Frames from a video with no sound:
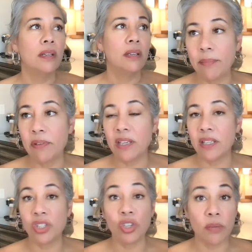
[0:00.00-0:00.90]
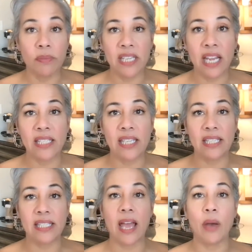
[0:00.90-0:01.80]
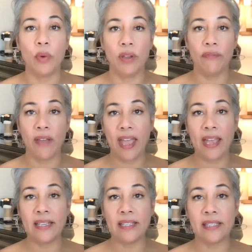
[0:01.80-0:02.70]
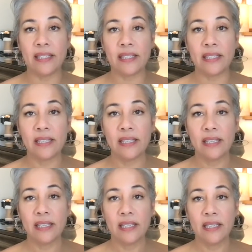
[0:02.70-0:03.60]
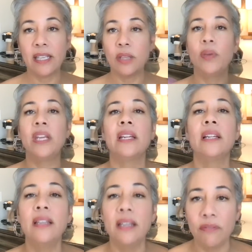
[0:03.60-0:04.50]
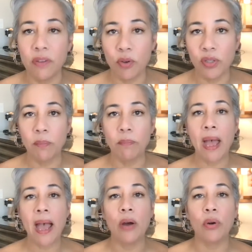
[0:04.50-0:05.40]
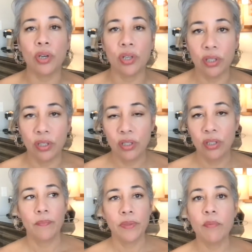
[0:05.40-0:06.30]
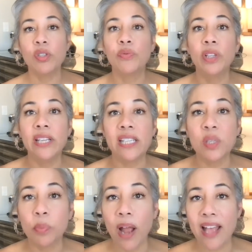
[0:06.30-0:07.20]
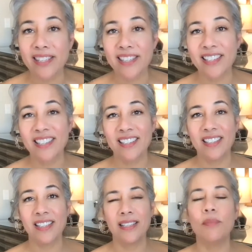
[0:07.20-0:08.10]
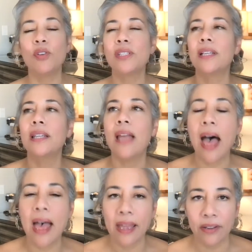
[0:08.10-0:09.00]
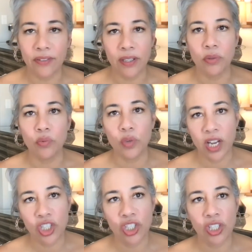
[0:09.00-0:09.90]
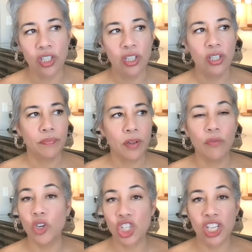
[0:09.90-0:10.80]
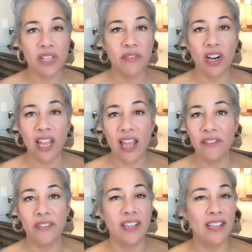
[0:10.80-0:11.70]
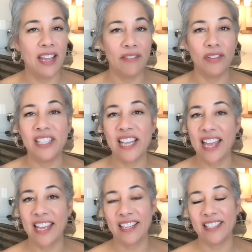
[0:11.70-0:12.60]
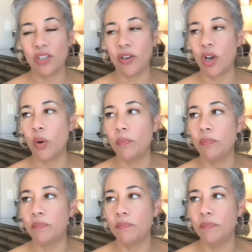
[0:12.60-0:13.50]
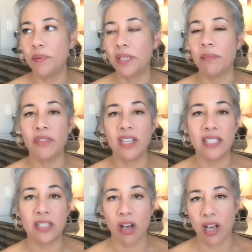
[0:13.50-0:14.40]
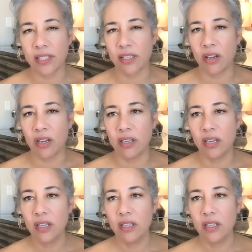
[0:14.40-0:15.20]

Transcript: some of the circumstances that we face so that we can live the most empowered, the most fully expressed, the most alive and enriched versions of our life in every day. So I hope some of these thoughts on